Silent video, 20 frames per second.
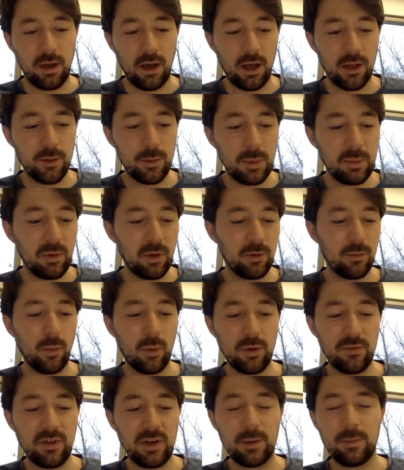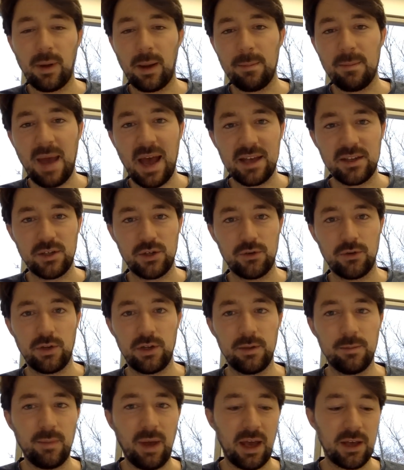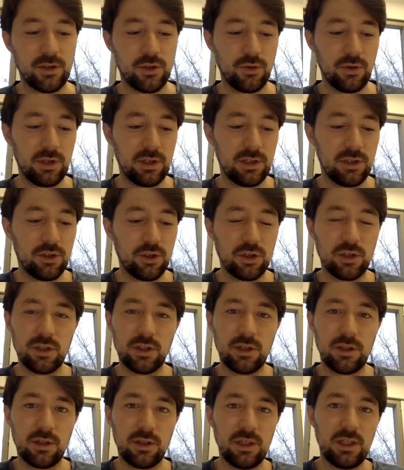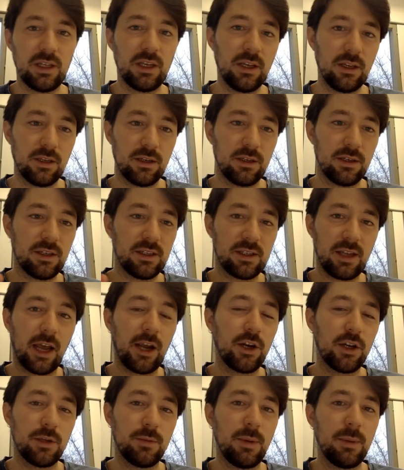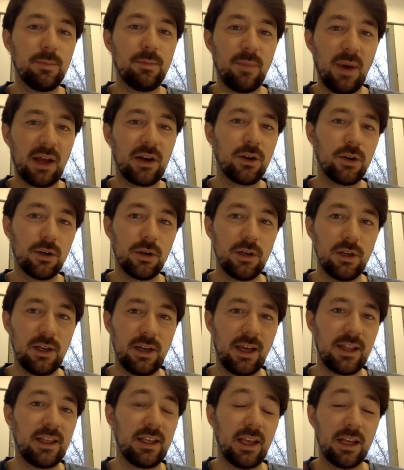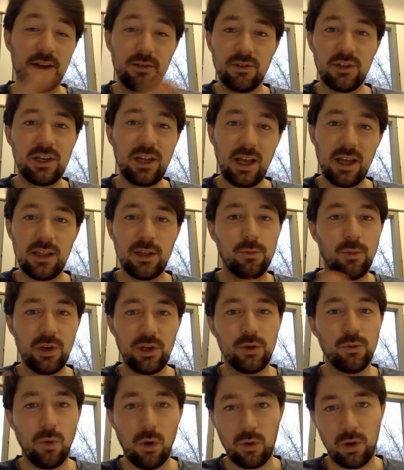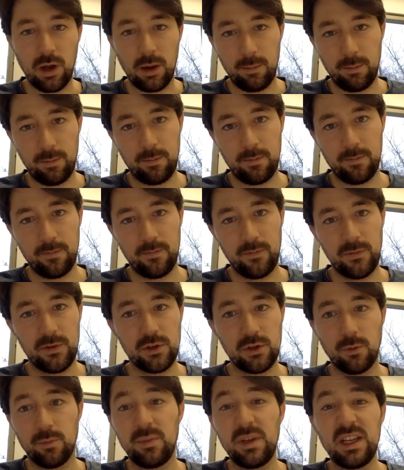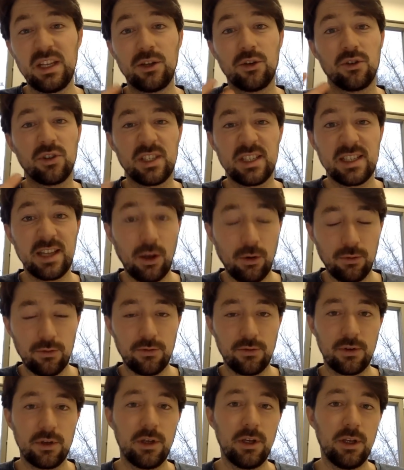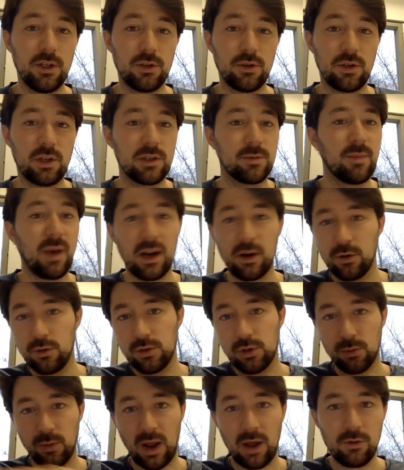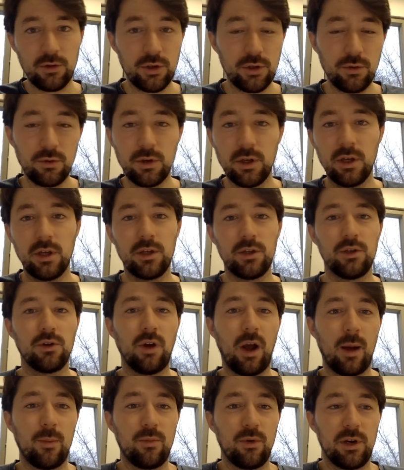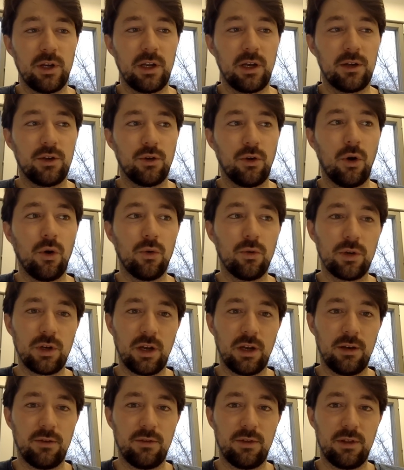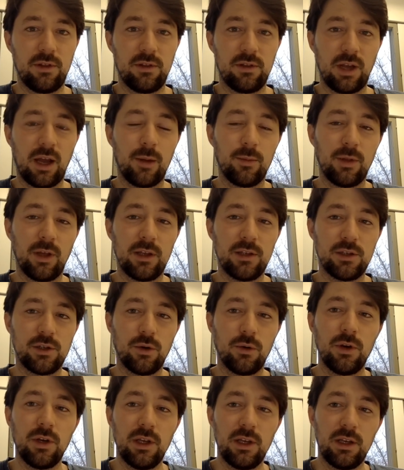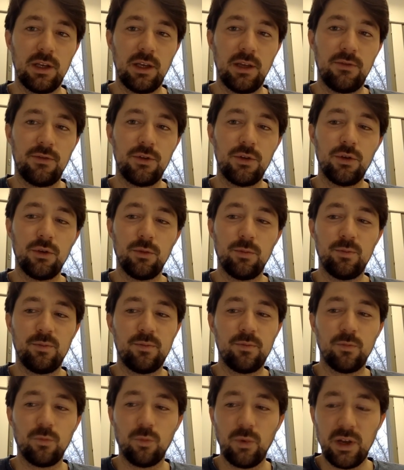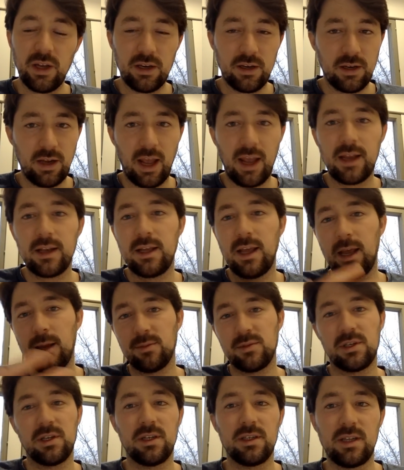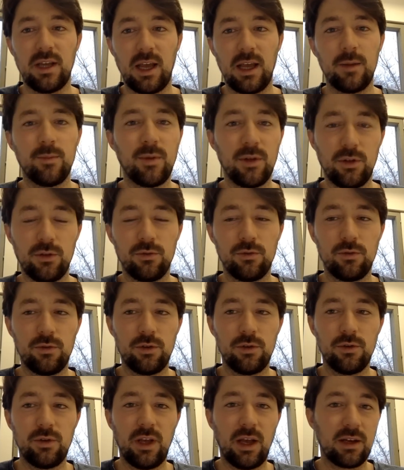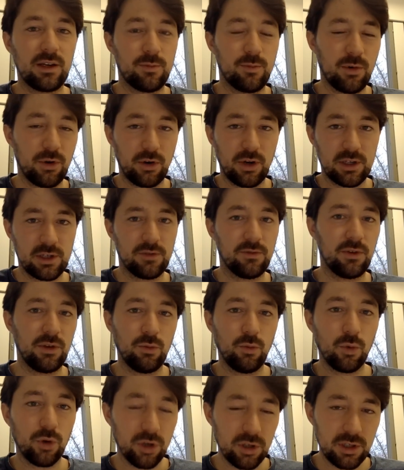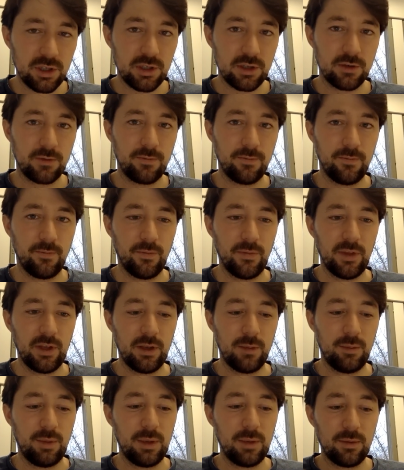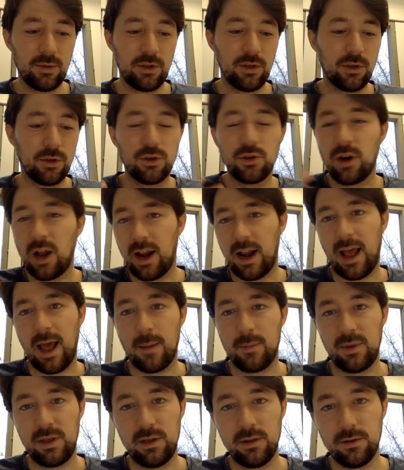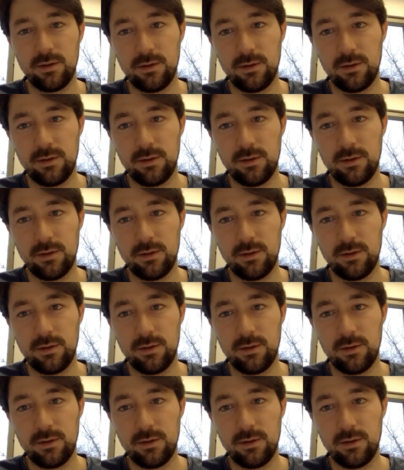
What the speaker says: Other people are motivated by mastery. Mastery is just the desire to be better at the end of the day than when you woke up. So beating yourself. So it doesn't matter who's around you, you're operating on your own kind of timeline. So if you win 8 games in a day, but you get progressively worse, you're not happy